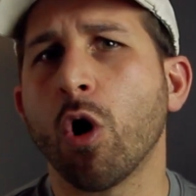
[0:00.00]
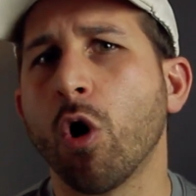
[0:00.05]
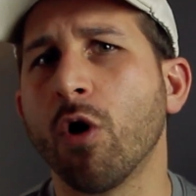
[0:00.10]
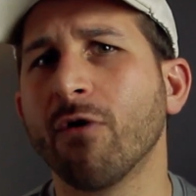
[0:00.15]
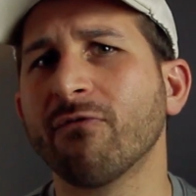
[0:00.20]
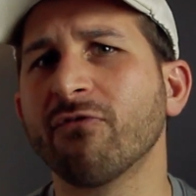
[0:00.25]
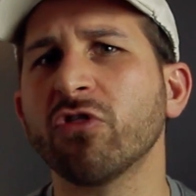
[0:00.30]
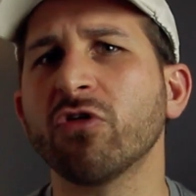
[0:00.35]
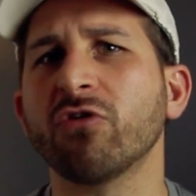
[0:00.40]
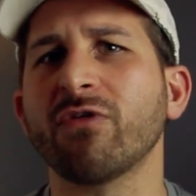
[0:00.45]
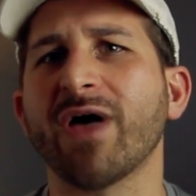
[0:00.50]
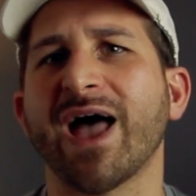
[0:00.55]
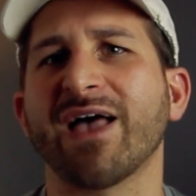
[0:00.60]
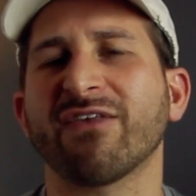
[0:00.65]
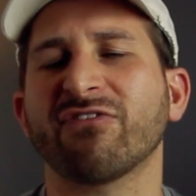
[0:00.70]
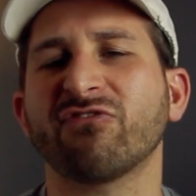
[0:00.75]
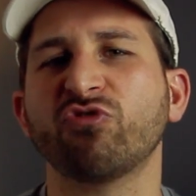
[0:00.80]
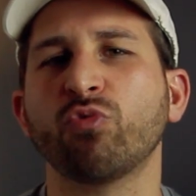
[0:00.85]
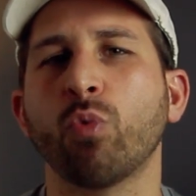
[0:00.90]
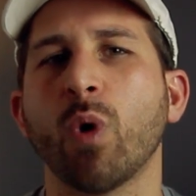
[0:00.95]
Over the
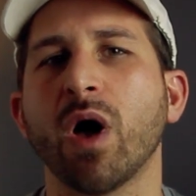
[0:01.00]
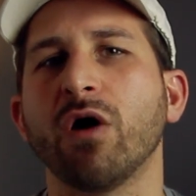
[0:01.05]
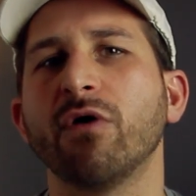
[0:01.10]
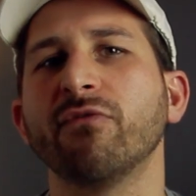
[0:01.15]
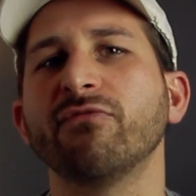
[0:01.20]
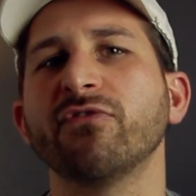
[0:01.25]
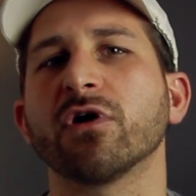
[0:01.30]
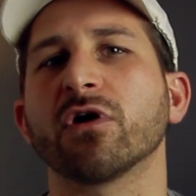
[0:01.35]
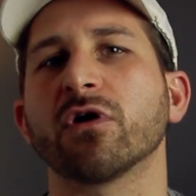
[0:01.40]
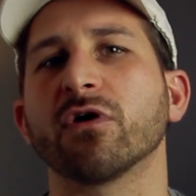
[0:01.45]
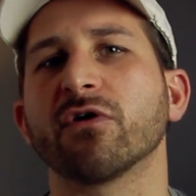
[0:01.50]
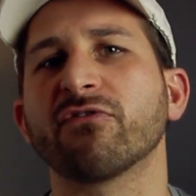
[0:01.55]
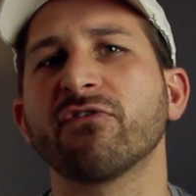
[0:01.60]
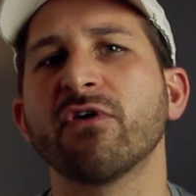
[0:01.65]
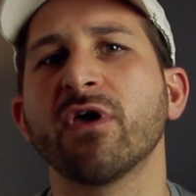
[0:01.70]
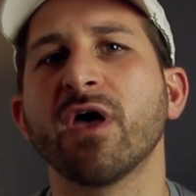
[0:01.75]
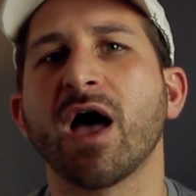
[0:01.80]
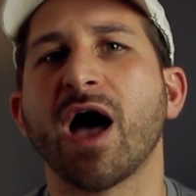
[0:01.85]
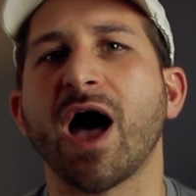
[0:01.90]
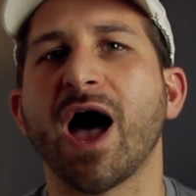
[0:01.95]
last twelve years,